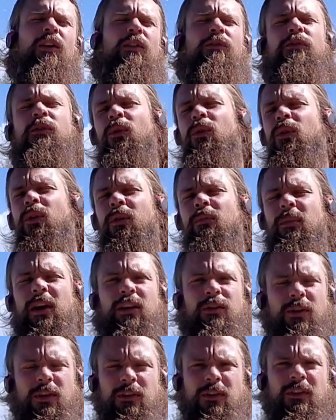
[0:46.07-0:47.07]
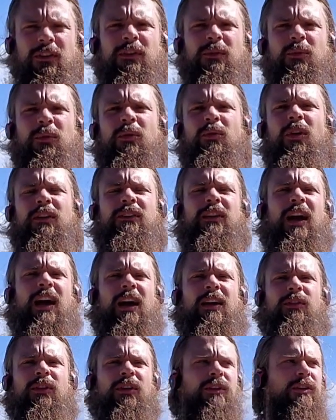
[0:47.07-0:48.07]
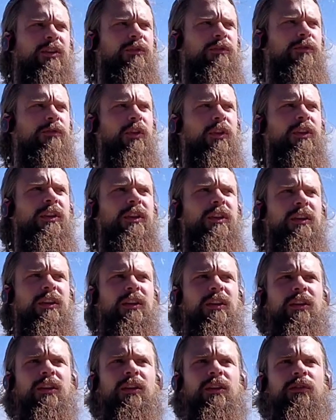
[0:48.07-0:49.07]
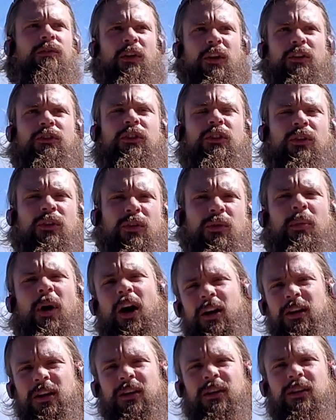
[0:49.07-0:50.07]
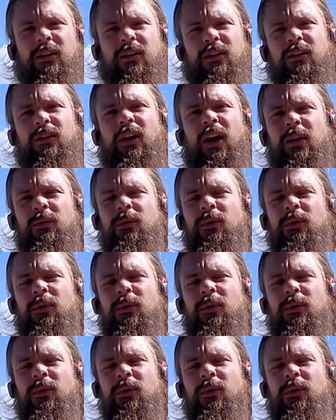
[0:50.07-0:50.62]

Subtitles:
for many reasons we want to have a fully functional body, right?